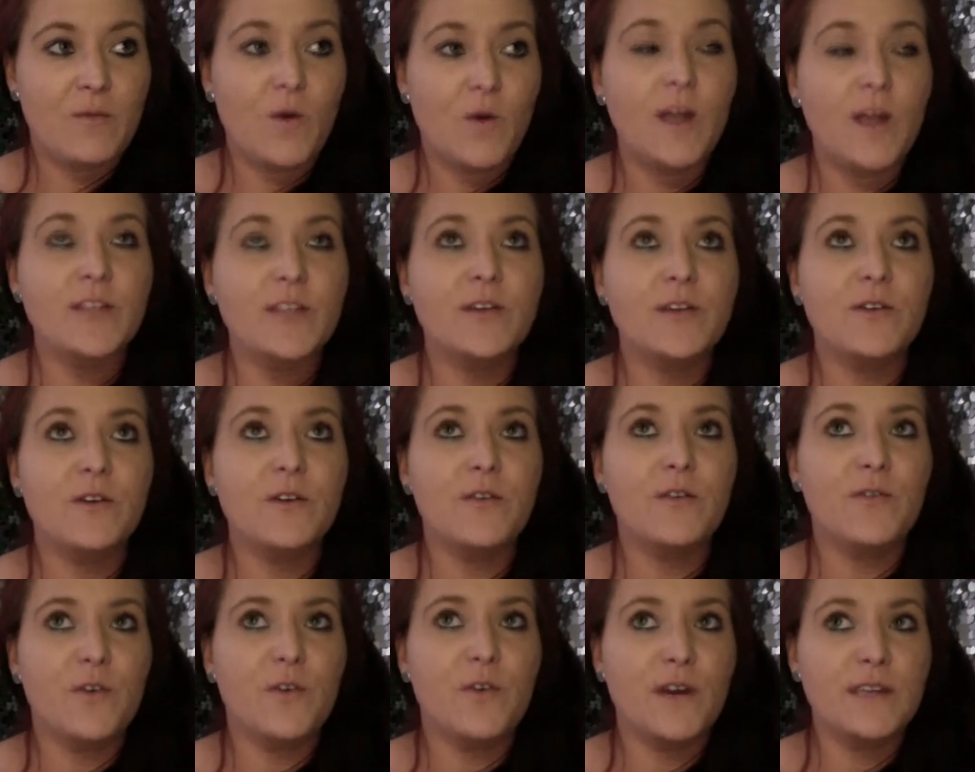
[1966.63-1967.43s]
One girl,
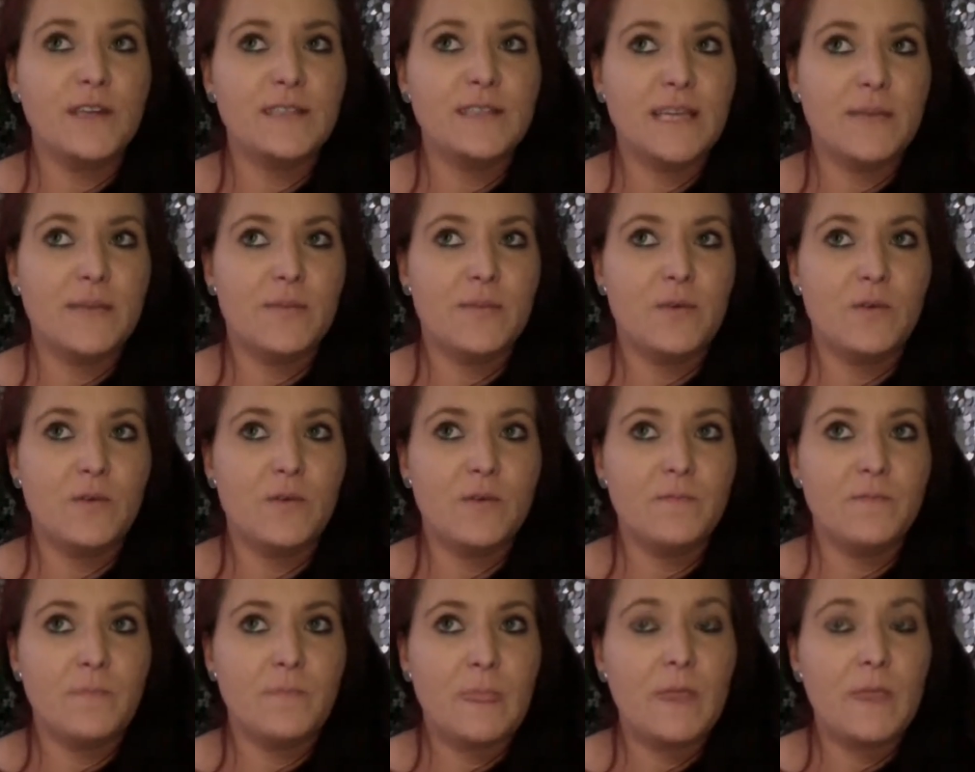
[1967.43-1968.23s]
for
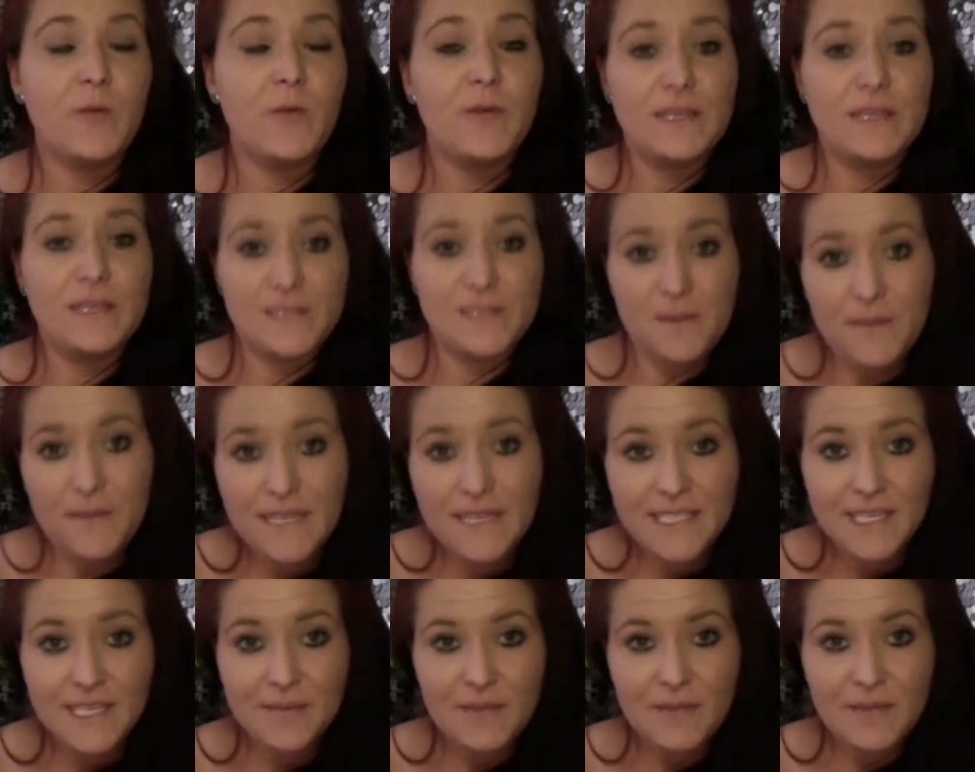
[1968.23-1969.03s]
example, who is on my
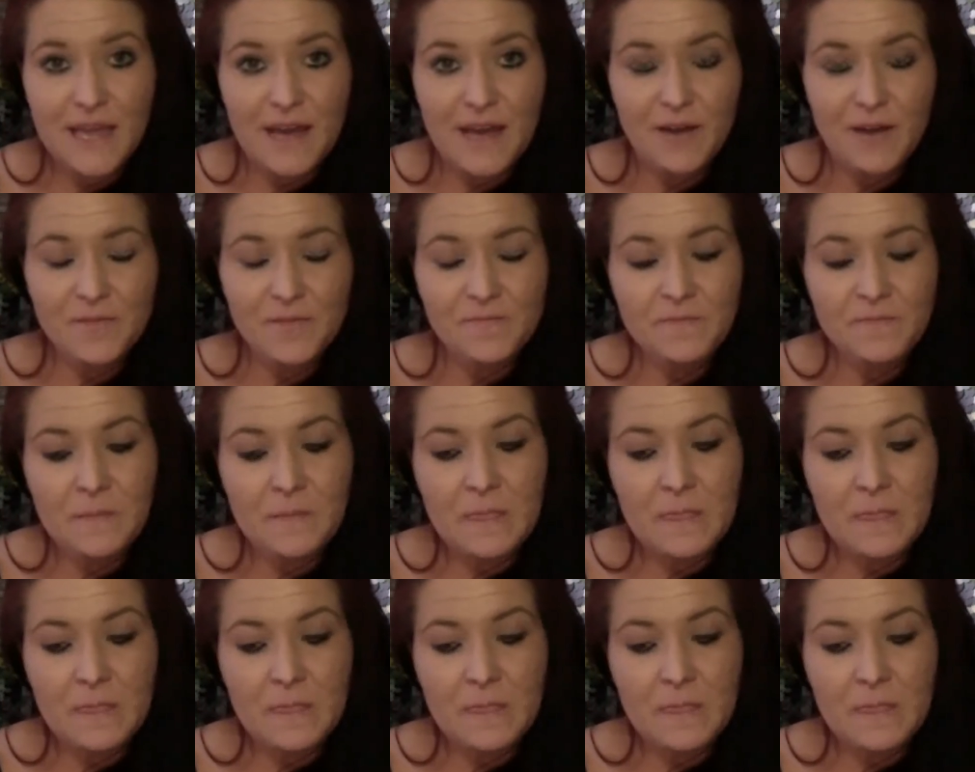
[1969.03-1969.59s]
team now,